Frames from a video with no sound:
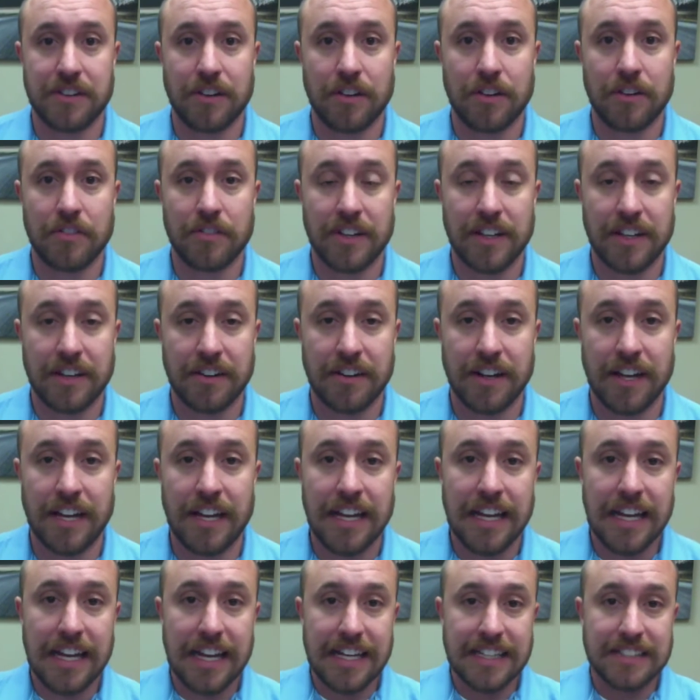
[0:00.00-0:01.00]
all over the
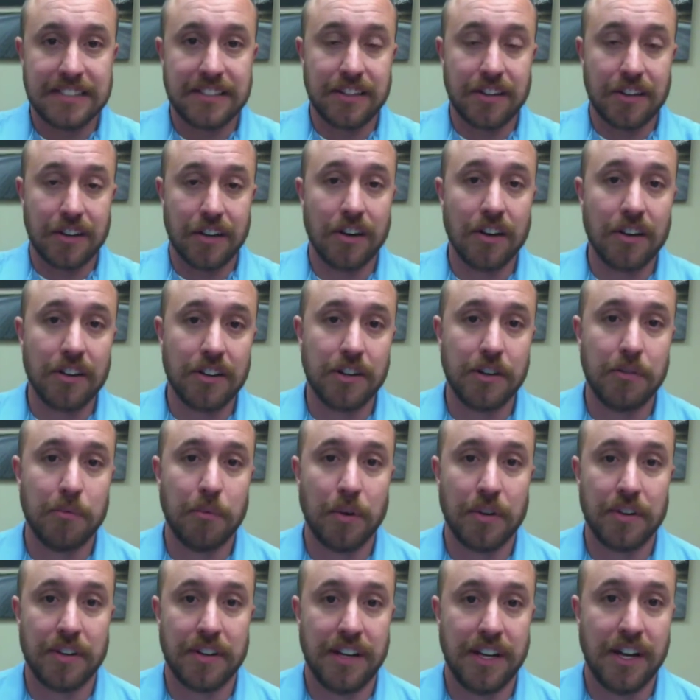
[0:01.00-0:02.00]
internet. It's going to hurt you
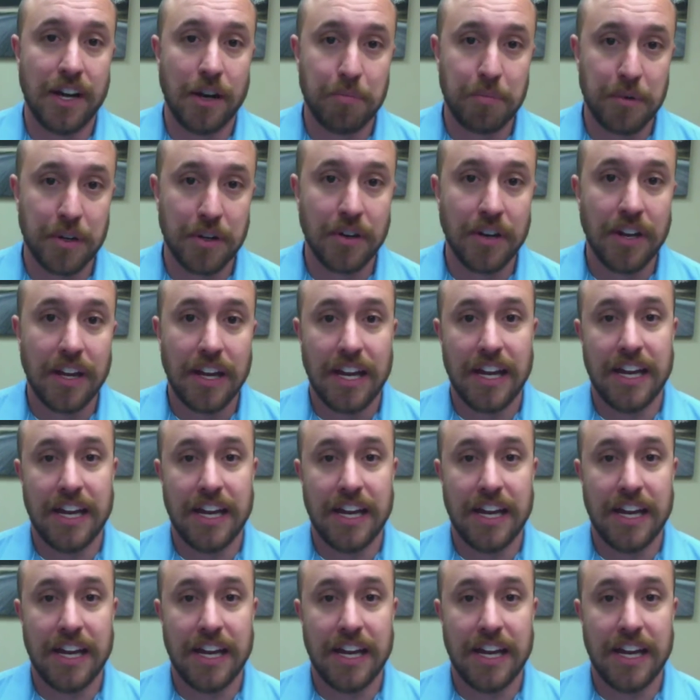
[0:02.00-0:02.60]
more than help you,